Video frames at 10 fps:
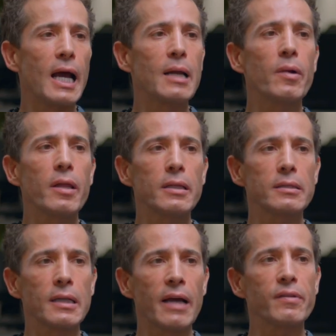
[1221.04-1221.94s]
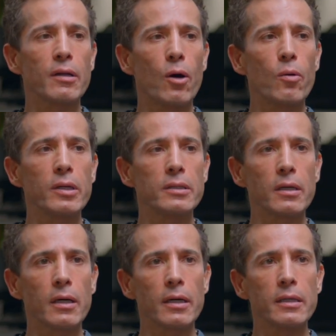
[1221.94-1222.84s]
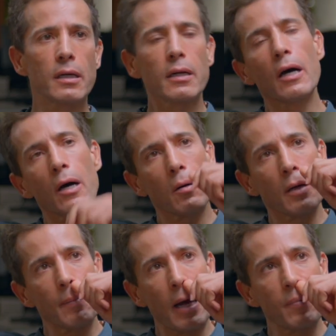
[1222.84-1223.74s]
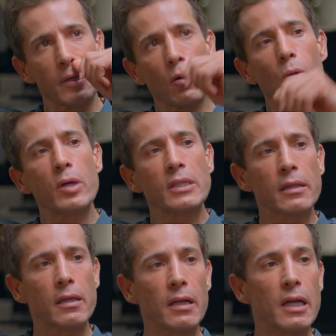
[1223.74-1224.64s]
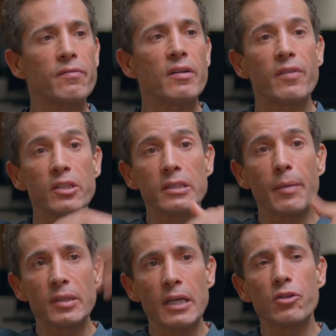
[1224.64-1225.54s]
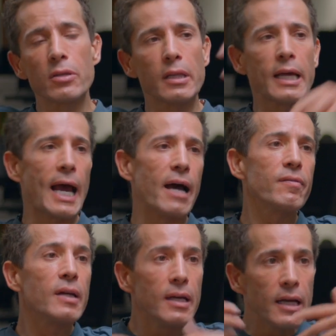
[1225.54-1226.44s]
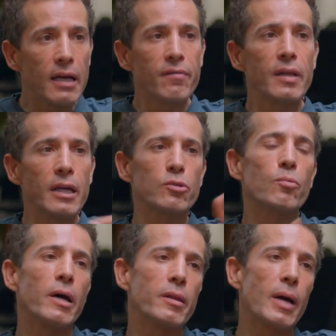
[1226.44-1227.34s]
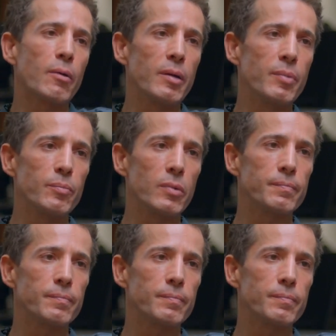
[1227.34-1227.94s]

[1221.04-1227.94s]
Anybody that's left alone is gonna, in my opinion, always under-deliver versus the potential that they have if they are surrounded by great people.